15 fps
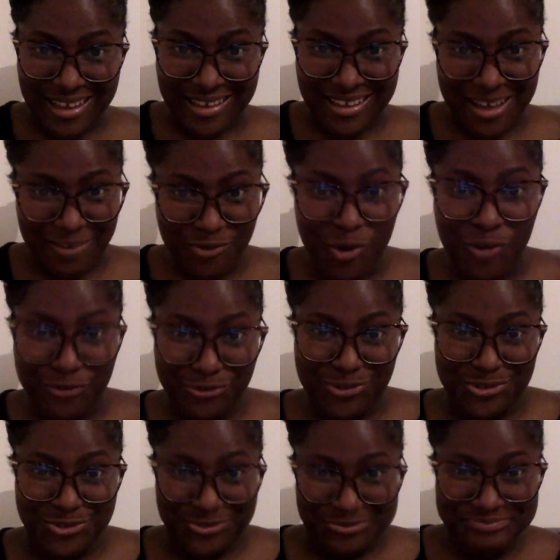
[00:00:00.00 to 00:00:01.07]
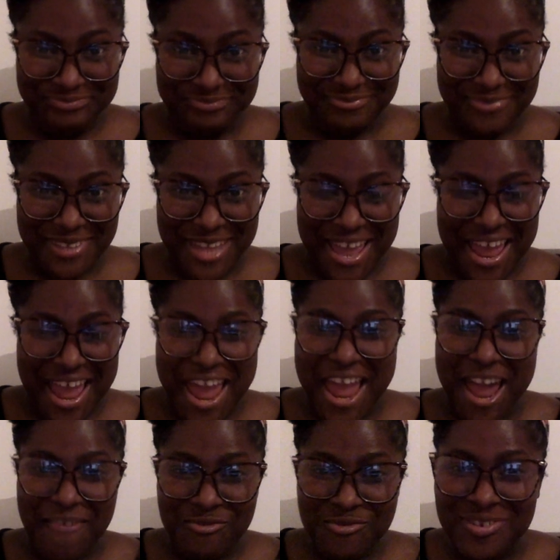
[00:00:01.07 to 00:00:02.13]
I've got food.
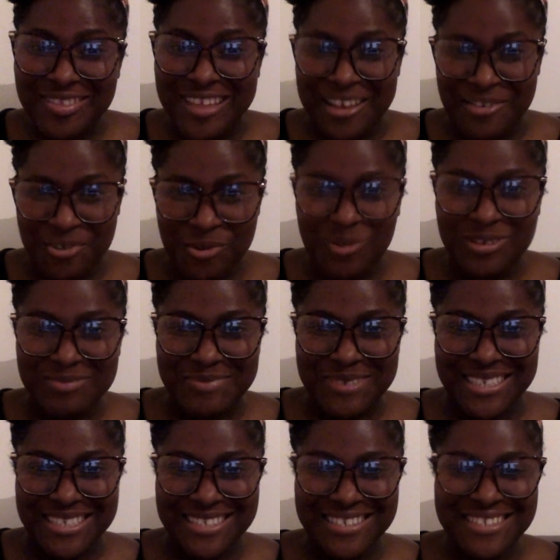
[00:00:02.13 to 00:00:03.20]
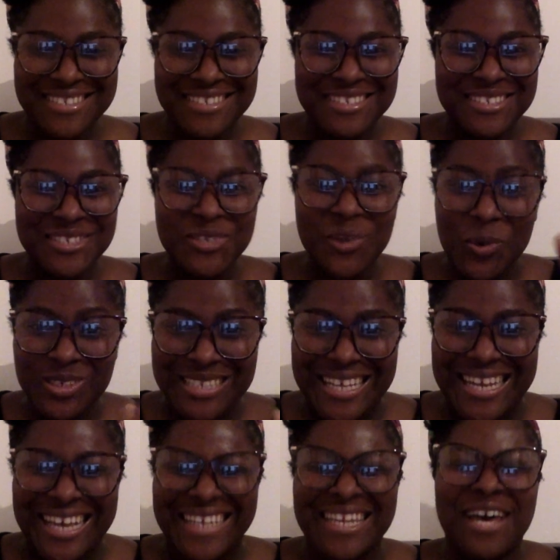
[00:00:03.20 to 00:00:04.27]
Everyone that knows me knows
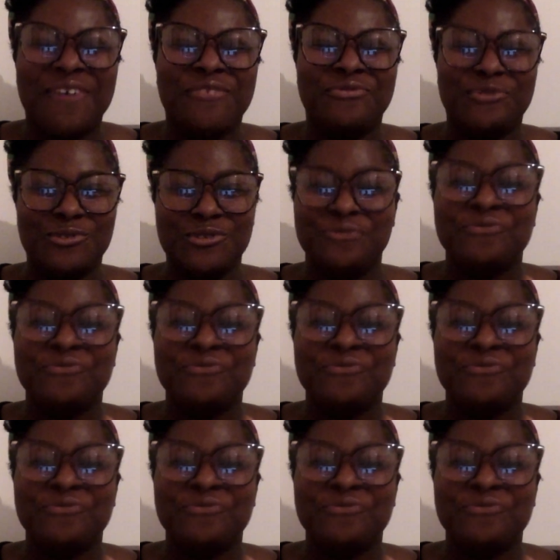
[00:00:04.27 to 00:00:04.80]
that I love food.